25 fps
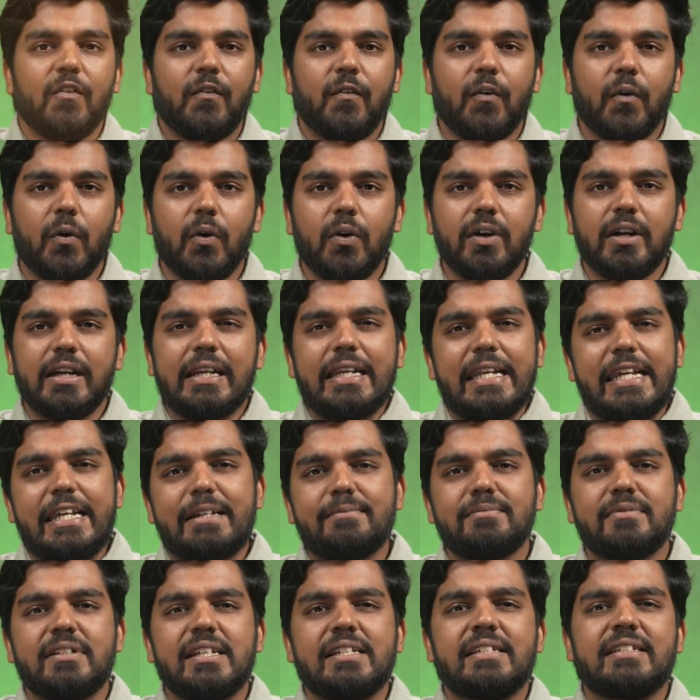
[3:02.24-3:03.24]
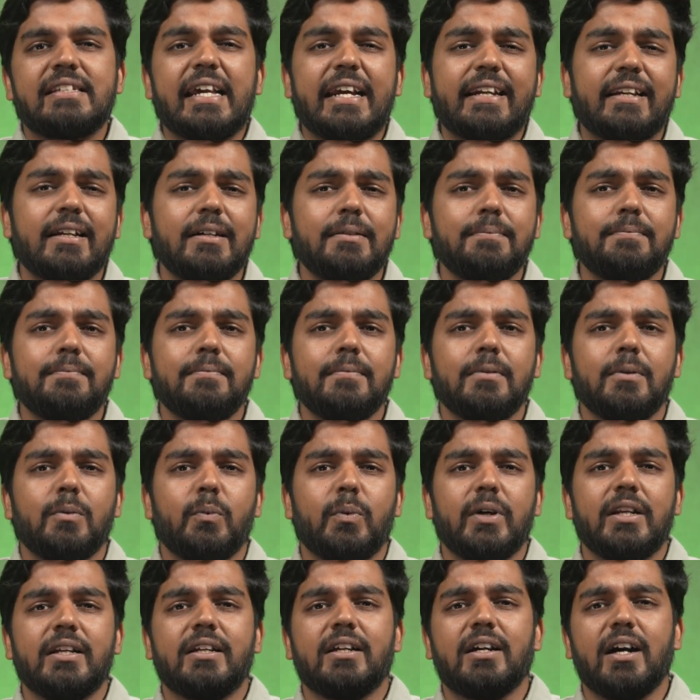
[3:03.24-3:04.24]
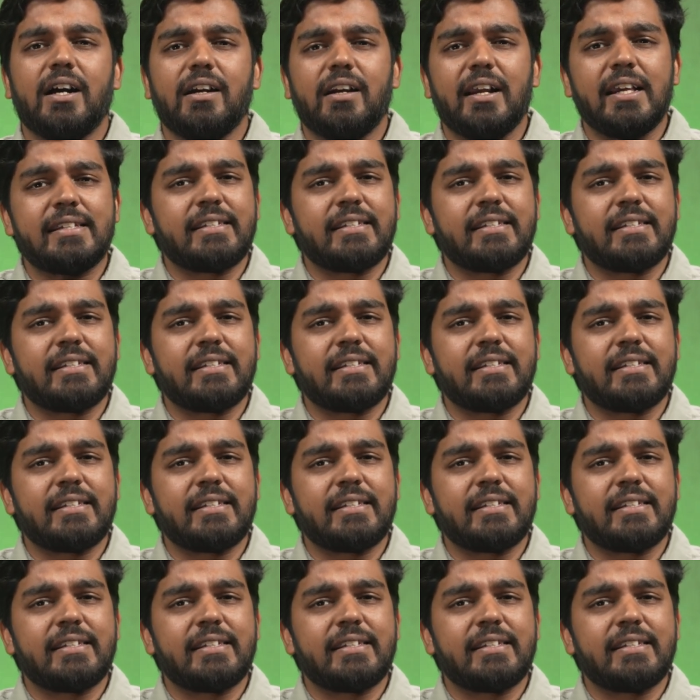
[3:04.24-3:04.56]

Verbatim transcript: Ford claims this setup will cut